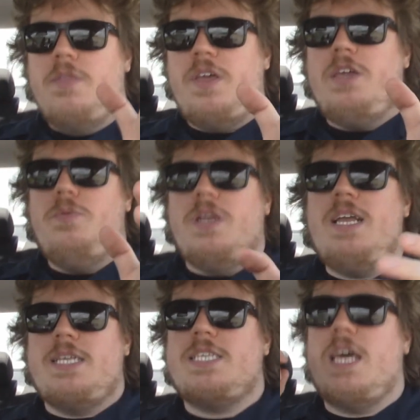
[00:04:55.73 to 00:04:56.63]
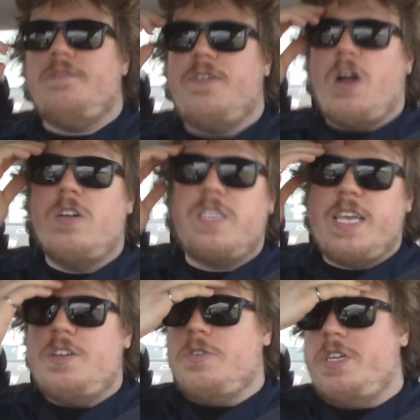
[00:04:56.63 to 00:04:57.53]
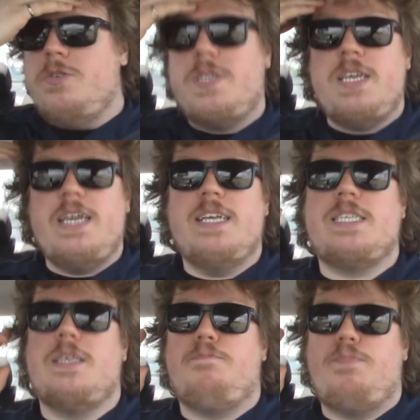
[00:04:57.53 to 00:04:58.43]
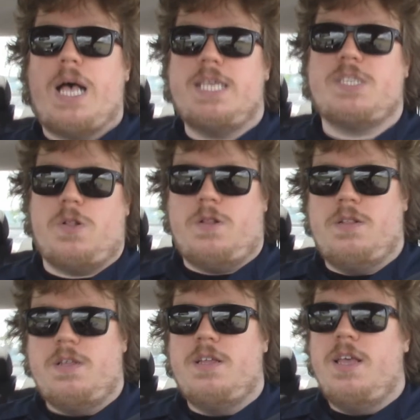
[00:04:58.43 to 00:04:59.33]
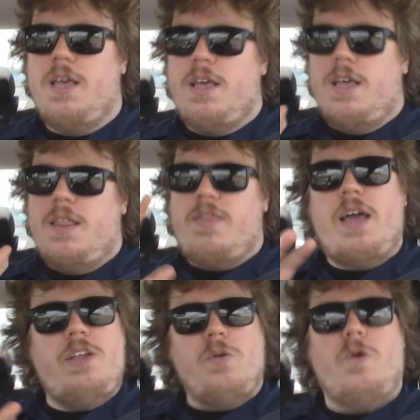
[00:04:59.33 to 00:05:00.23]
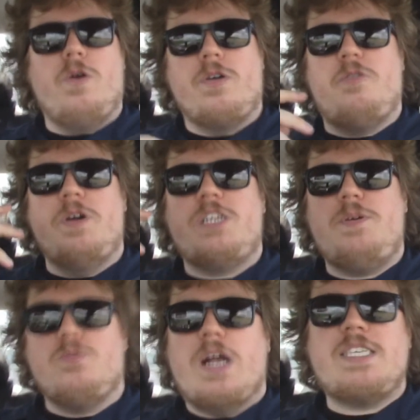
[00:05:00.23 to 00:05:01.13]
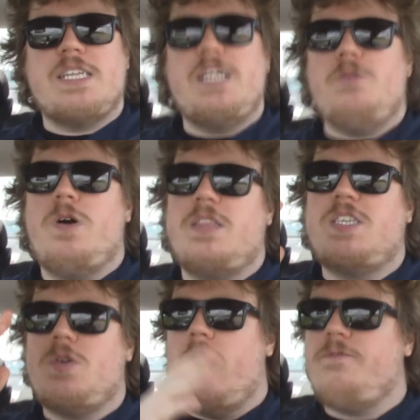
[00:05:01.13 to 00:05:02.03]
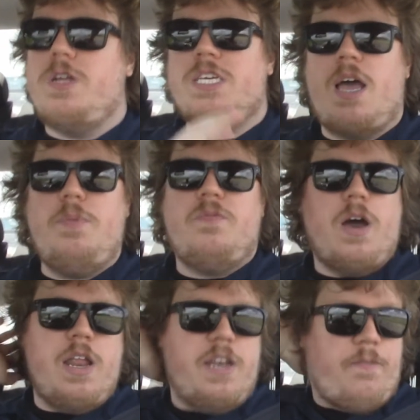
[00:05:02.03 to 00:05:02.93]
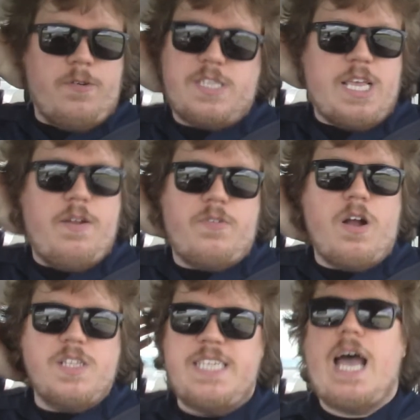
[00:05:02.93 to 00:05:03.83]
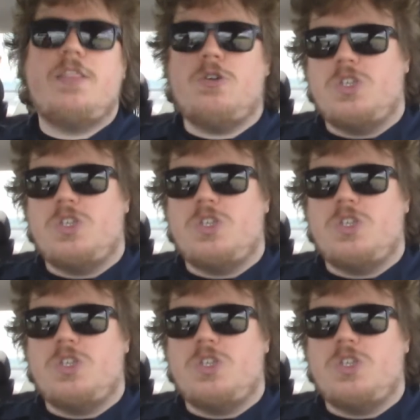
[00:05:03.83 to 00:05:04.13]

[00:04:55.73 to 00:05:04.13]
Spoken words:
the unique set of cards that you're using is the puzzle that you're going to be wrestling with. So every time you've got a different set of cards, there are